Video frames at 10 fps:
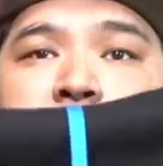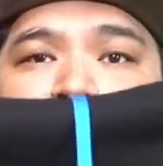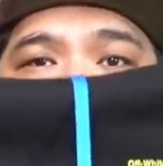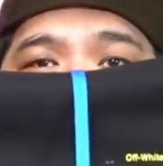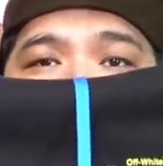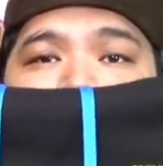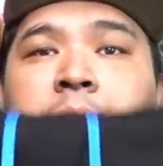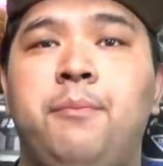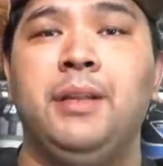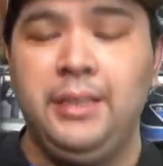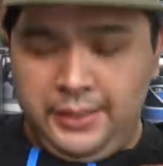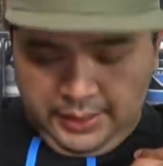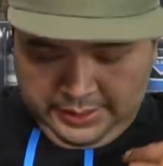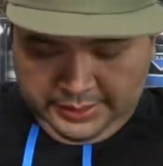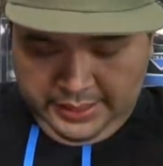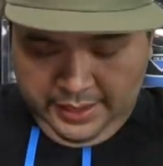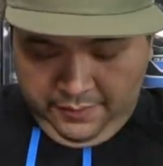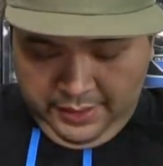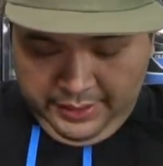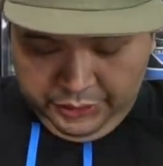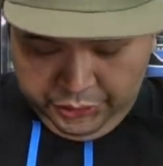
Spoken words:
to wear. But it does have like